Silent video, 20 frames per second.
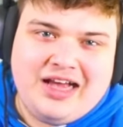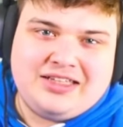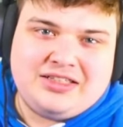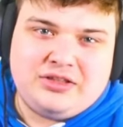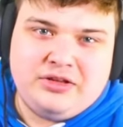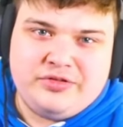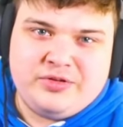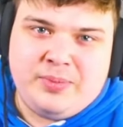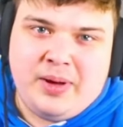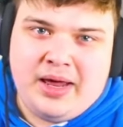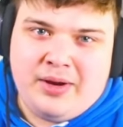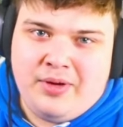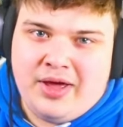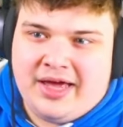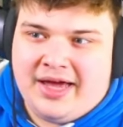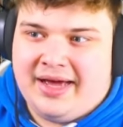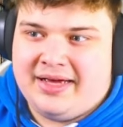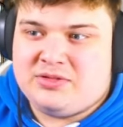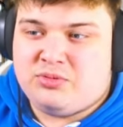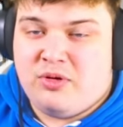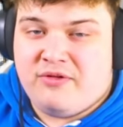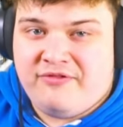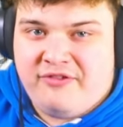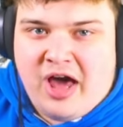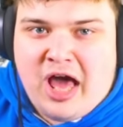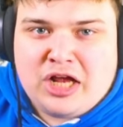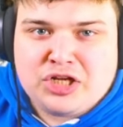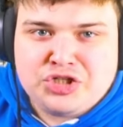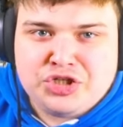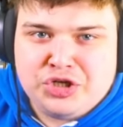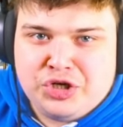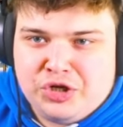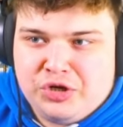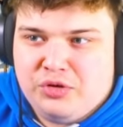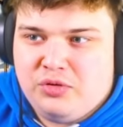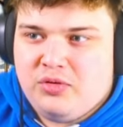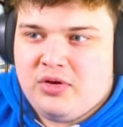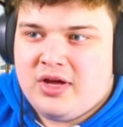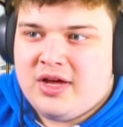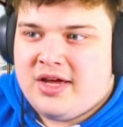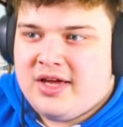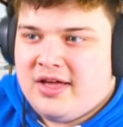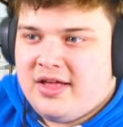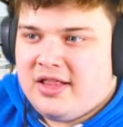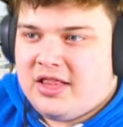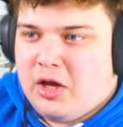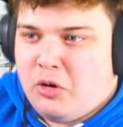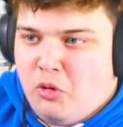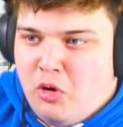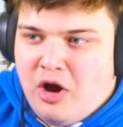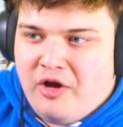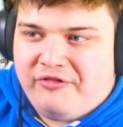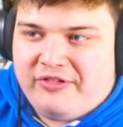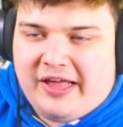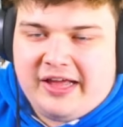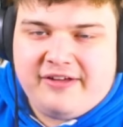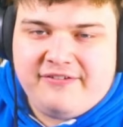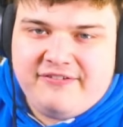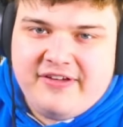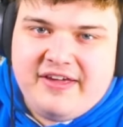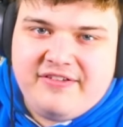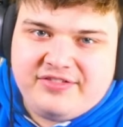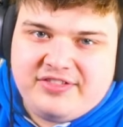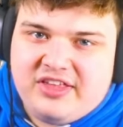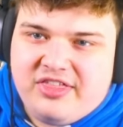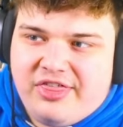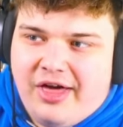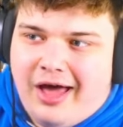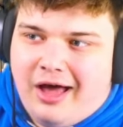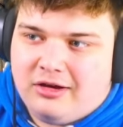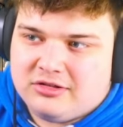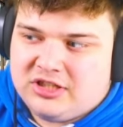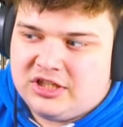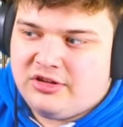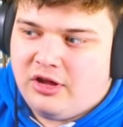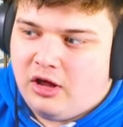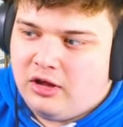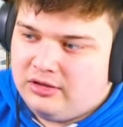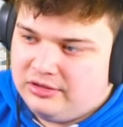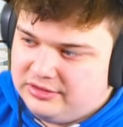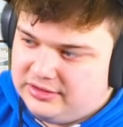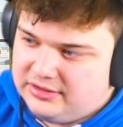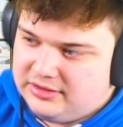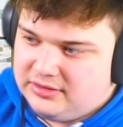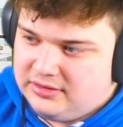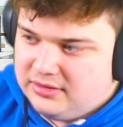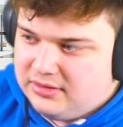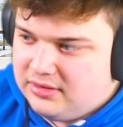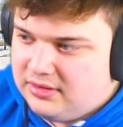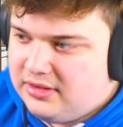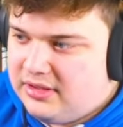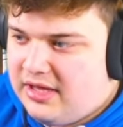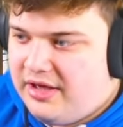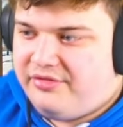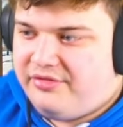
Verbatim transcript: gloves, by the way, guys, were factory new, they're worth like $50,000 if